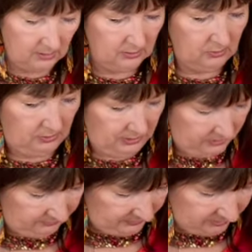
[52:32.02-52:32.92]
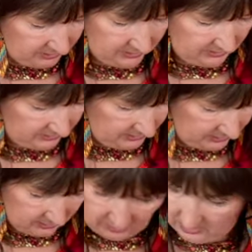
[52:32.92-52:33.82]
Oh, this feels
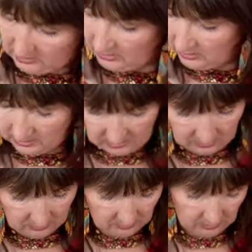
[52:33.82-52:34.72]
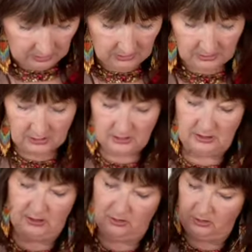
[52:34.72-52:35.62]
nice. What does this
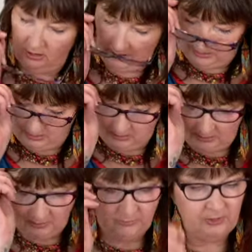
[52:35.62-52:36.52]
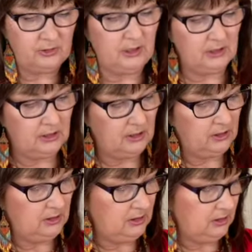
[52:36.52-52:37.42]
say on here? Because this feels like a
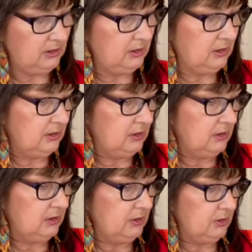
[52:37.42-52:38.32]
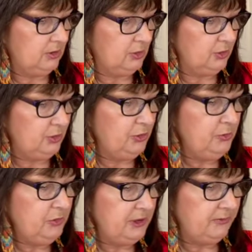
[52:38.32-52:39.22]

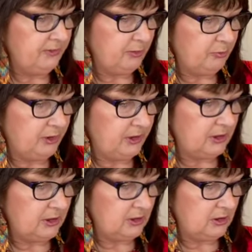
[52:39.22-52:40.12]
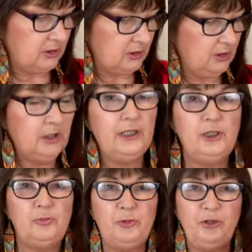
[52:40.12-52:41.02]
Snoozy Fabrics.
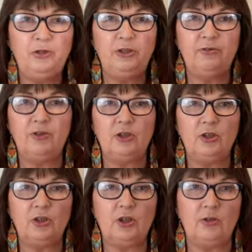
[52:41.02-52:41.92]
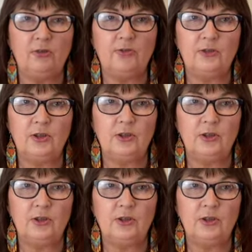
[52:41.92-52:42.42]
It's beautiful and soft.